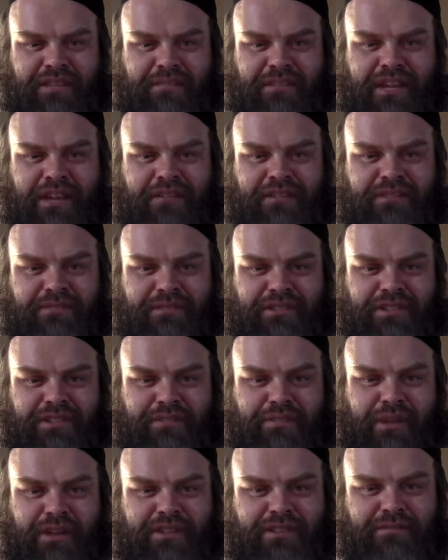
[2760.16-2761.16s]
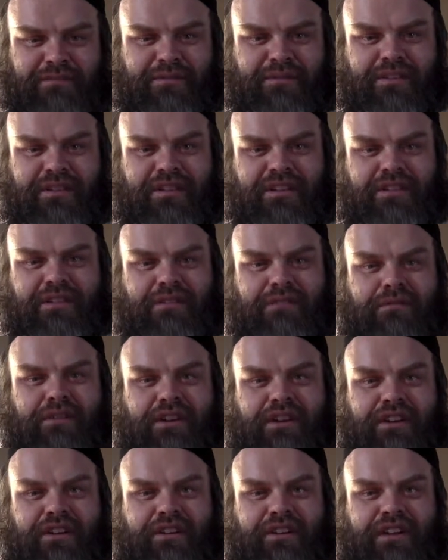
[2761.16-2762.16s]
them count as much as possible,
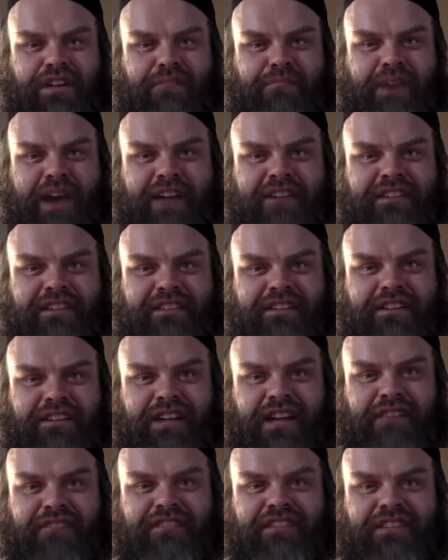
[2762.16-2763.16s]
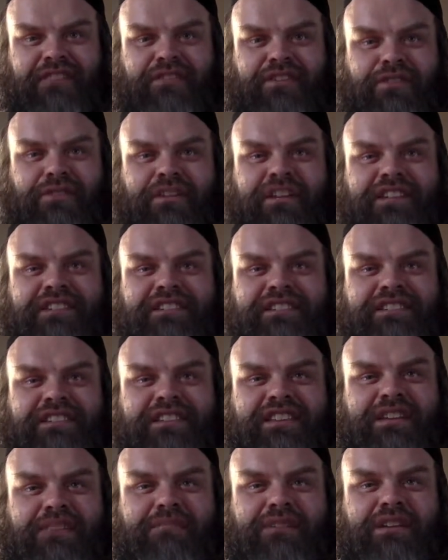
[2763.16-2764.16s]
where you're impacting their lives. And if you don't get to
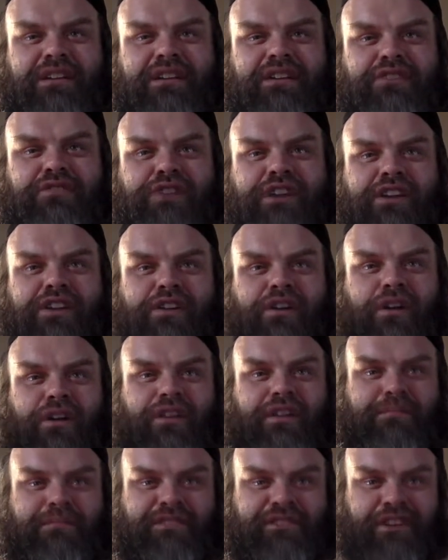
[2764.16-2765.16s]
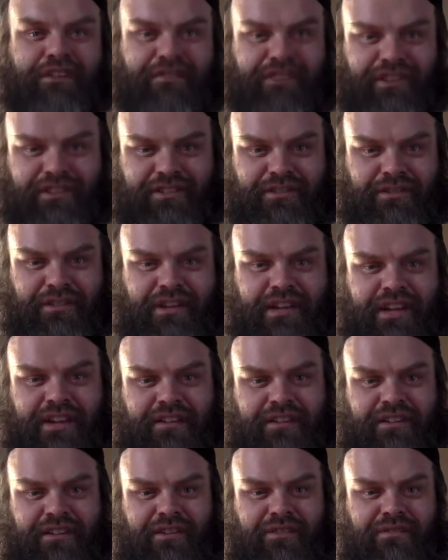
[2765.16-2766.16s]
see them, try to call them as often as you
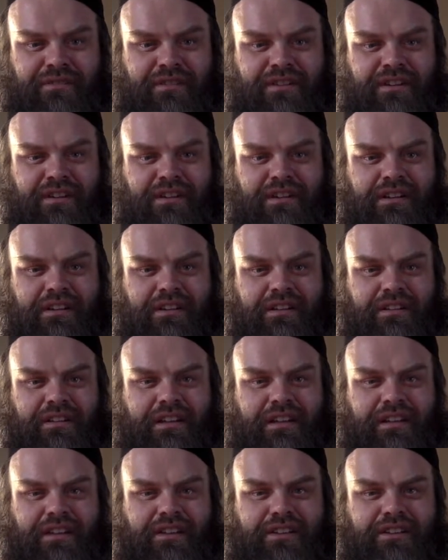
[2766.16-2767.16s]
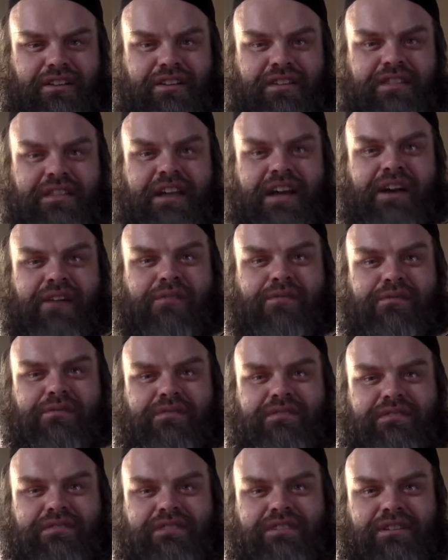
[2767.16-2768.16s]
can, you know. Like
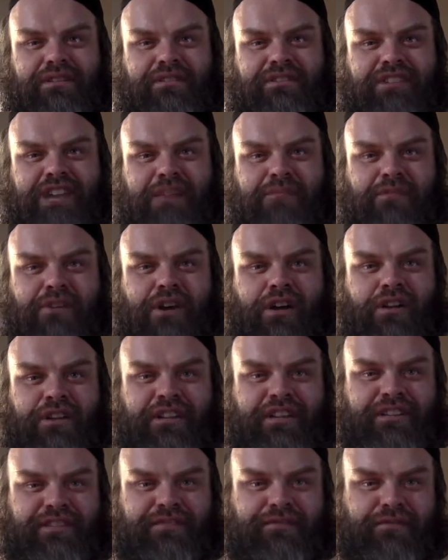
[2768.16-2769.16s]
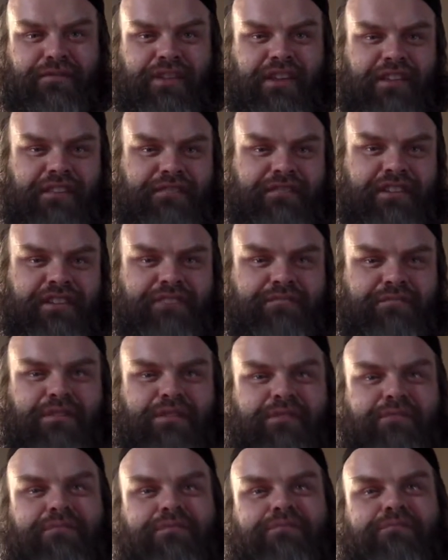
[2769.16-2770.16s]
now, you know, Skype calling is free. Facebook
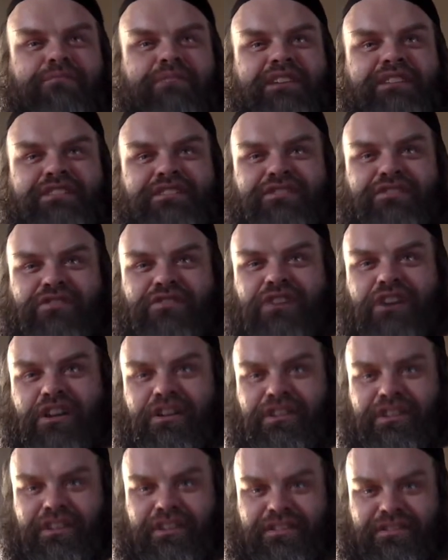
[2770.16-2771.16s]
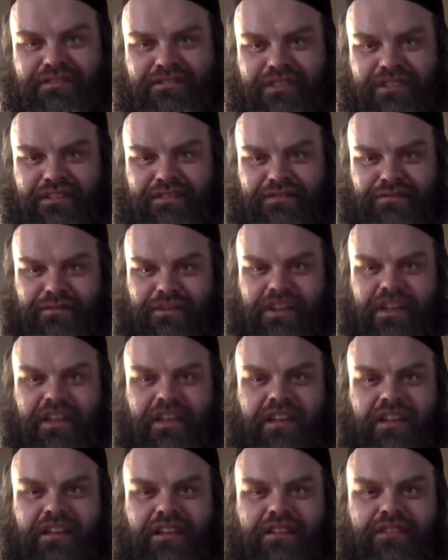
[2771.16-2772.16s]
Messenger calling is free.
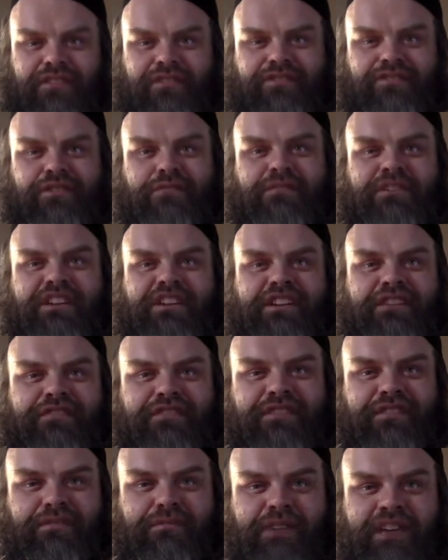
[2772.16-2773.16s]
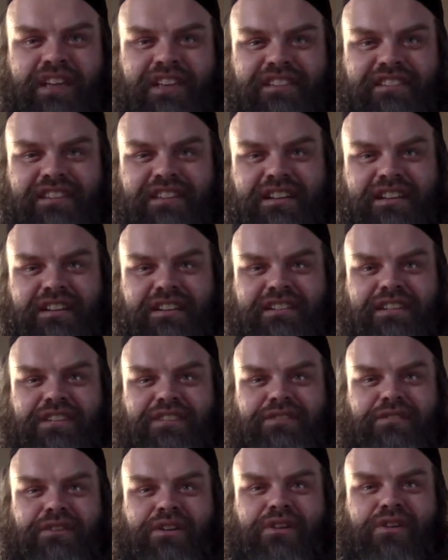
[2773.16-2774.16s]
There's so many different ways
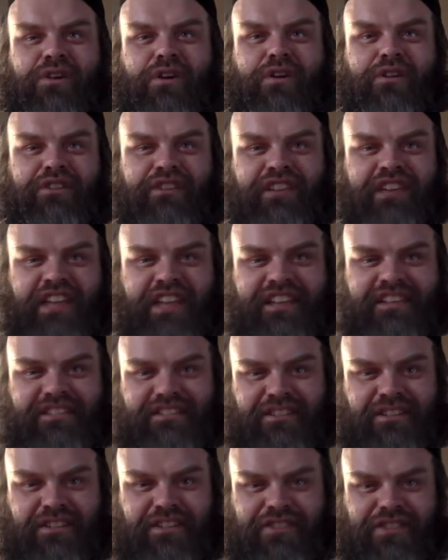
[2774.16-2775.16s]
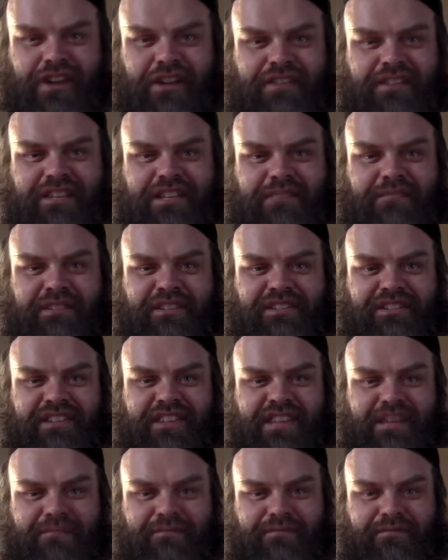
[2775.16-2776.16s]
that you can call your kids and you can talk to them and see
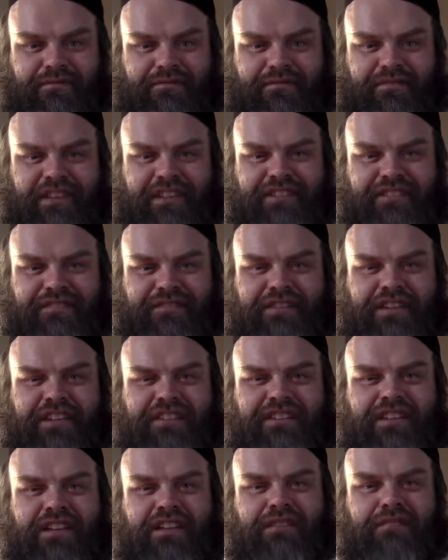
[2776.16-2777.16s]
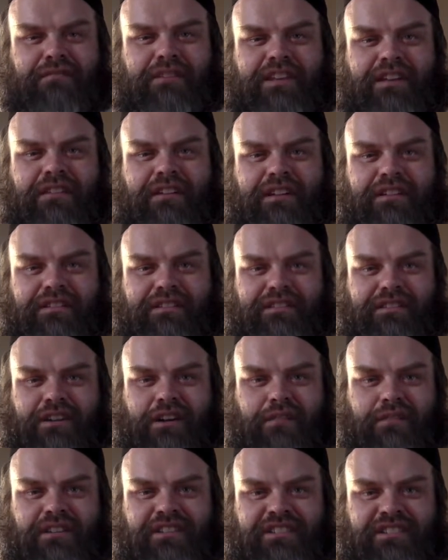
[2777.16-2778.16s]
them face to face without
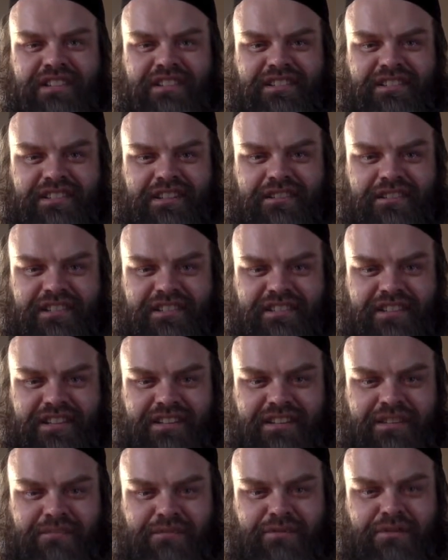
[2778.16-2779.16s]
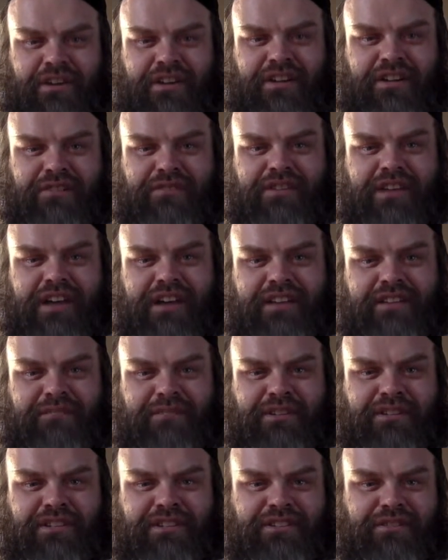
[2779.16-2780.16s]
always necessarily seeing them. Try to do that as
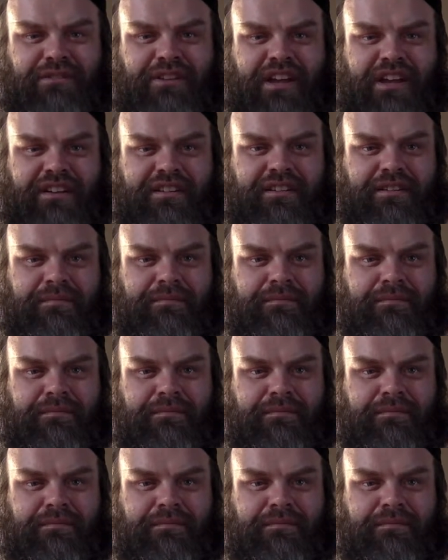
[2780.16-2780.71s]
much as you can.